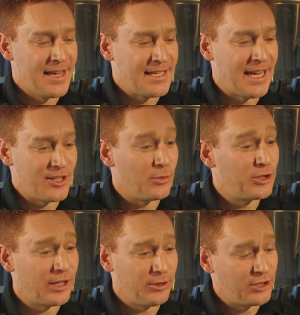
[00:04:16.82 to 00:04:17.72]
Yeah, so we
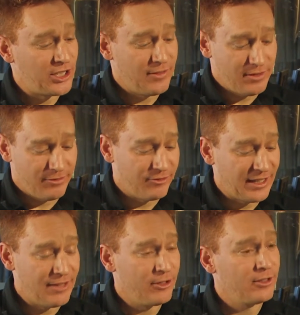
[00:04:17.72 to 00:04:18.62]
tried to achieve the
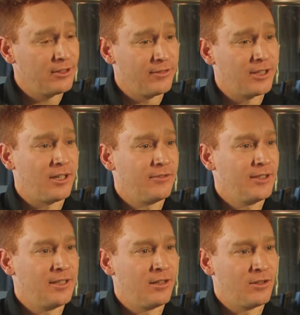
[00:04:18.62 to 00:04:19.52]
flavor of the coffee
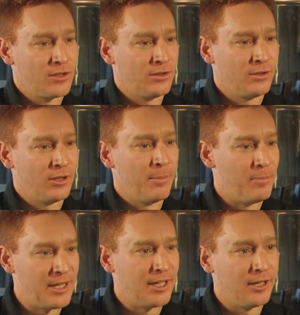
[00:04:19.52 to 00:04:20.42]
and then also a
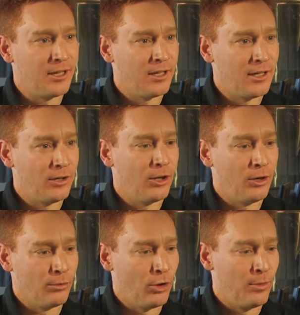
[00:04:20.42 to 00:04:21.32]
big
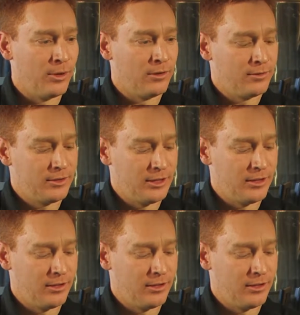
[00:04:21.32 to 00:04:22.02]
aroma in